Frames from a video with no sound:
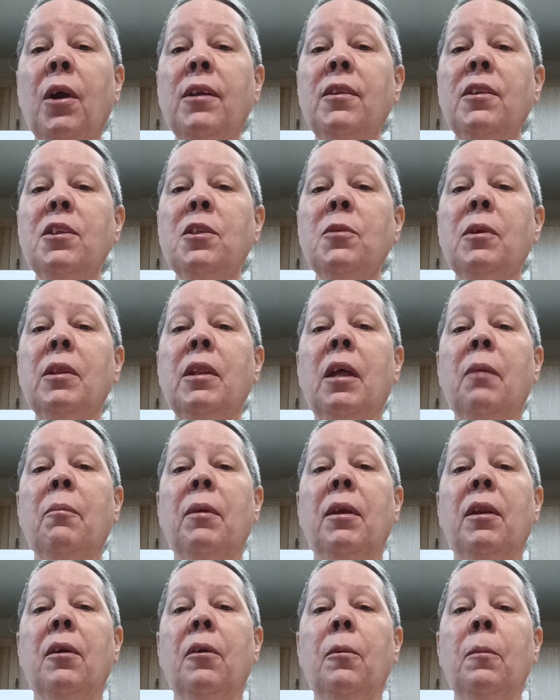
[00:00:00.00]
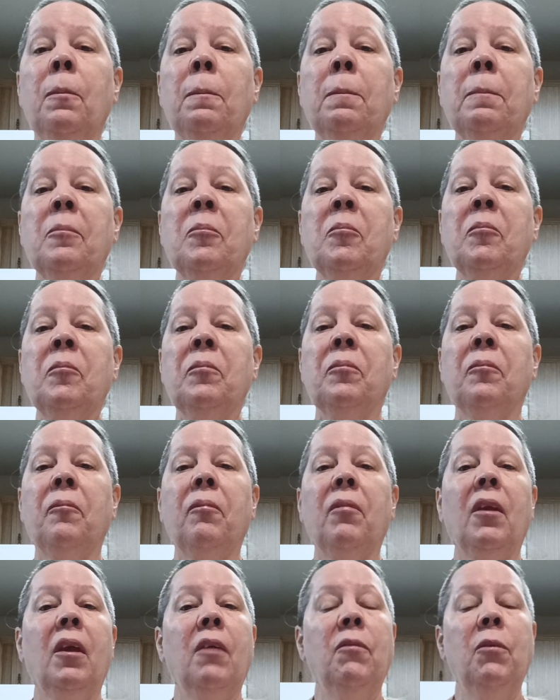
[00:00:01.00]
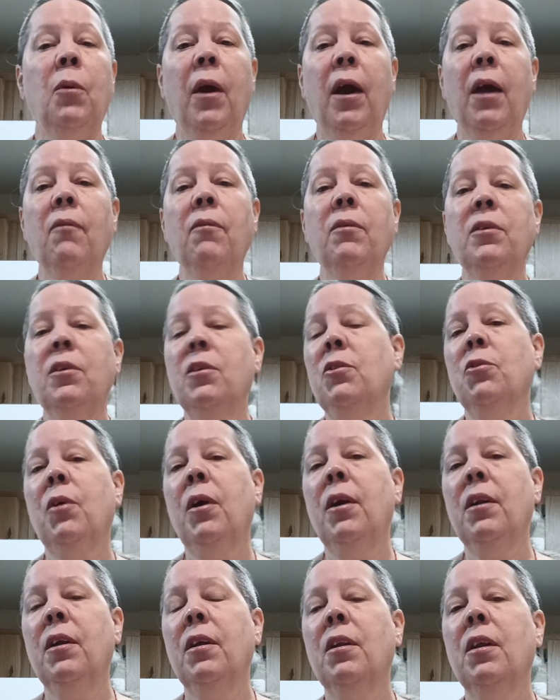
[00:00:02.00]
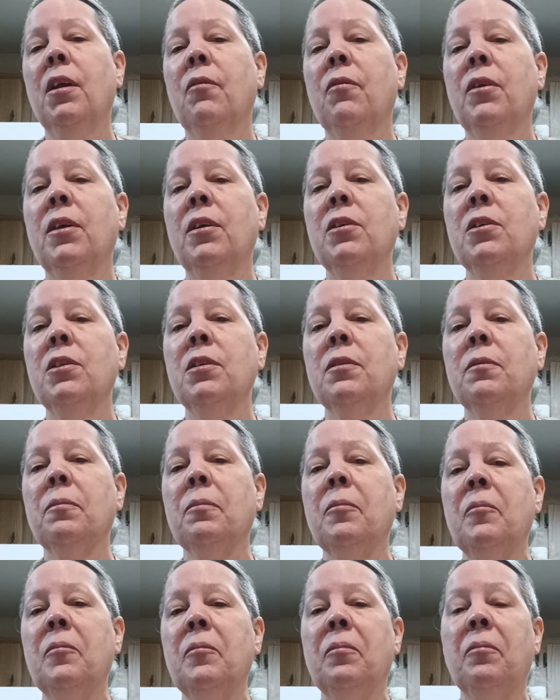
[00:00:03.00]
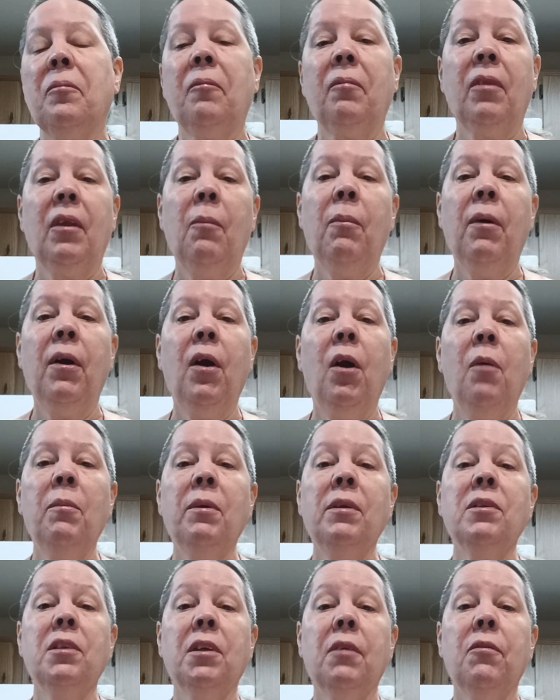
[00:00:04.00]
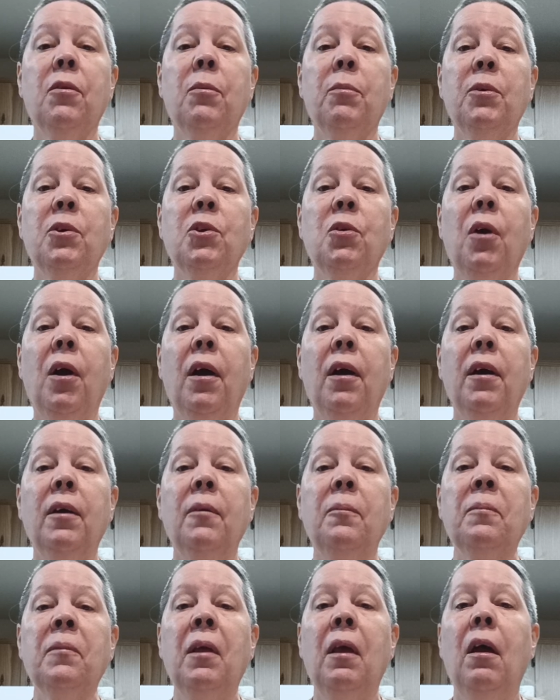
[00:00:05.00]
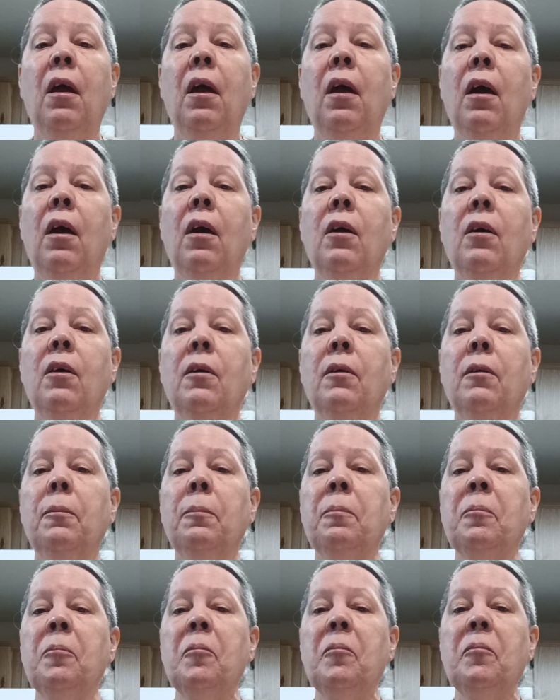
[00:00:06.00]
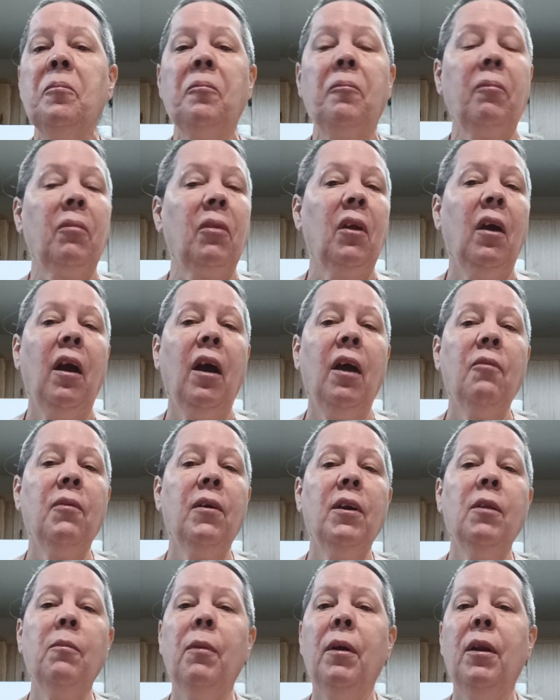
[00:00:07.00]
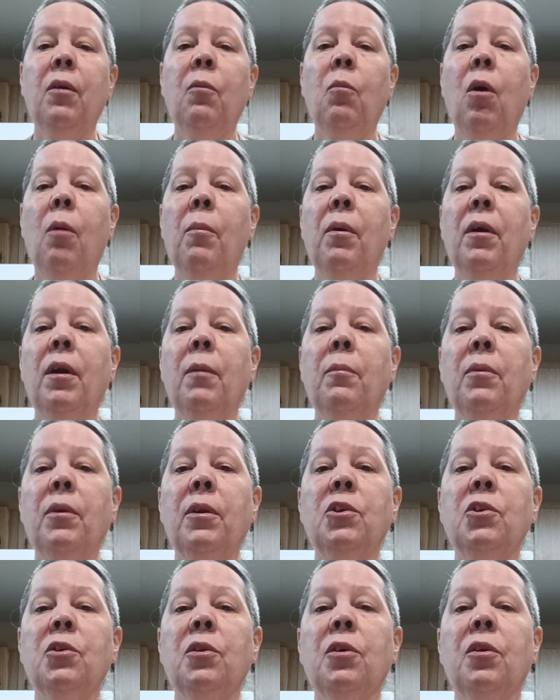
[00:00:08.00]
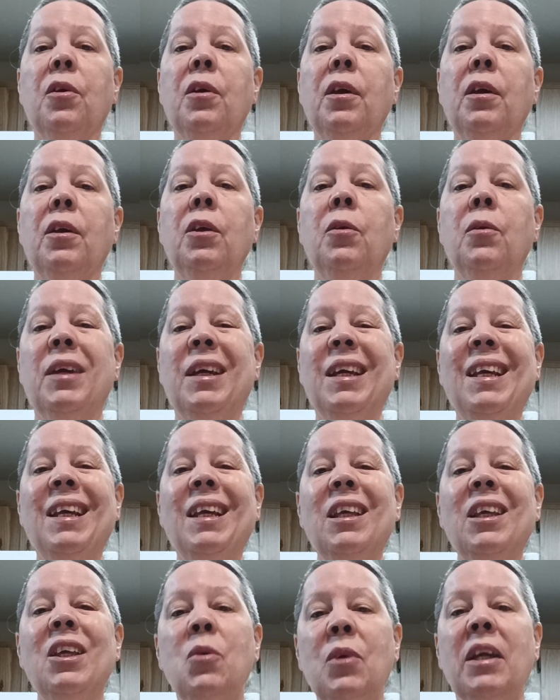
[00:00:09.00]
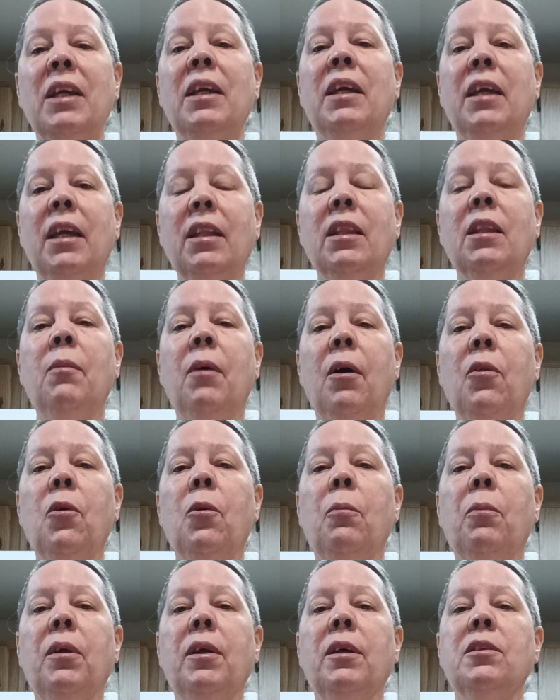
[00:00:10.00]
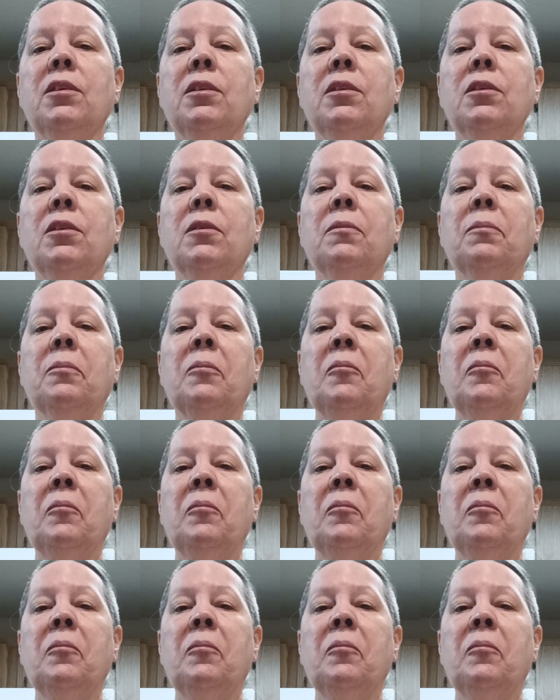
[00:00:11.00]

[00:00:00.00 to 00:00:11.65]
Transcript: tried this one, let me know. If you haven't tried any of these, by all means, give them a try. Um, I find mine at Walmart. I'm pretty sure you can, you can, you can get them other places.